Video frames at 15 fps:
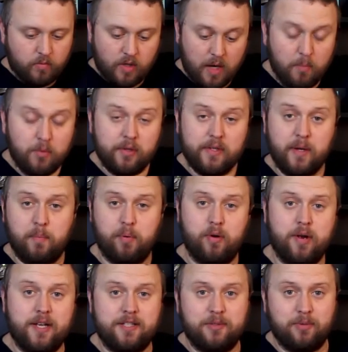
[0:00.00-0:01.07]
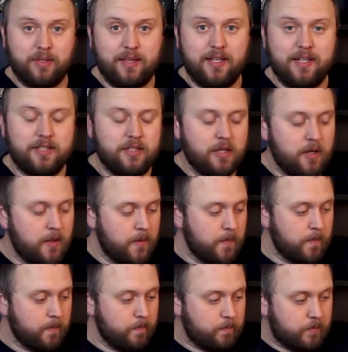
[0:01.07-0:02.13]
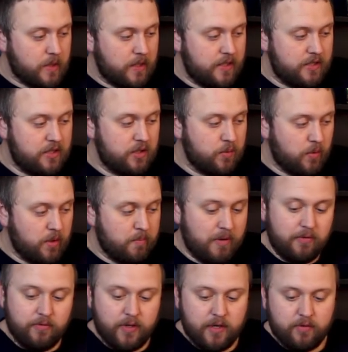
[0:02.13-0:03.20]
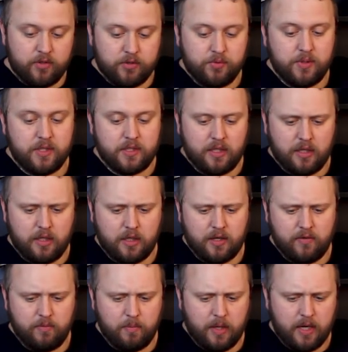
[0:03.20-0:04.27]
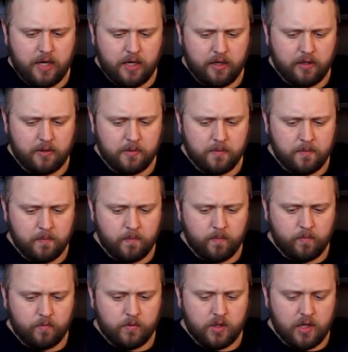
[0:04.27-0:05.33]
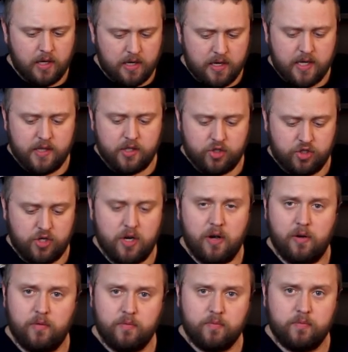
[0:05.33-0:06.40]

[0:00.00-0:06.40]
I'm really impressed with this. This is one of my favorite drinks I think I've made on the show.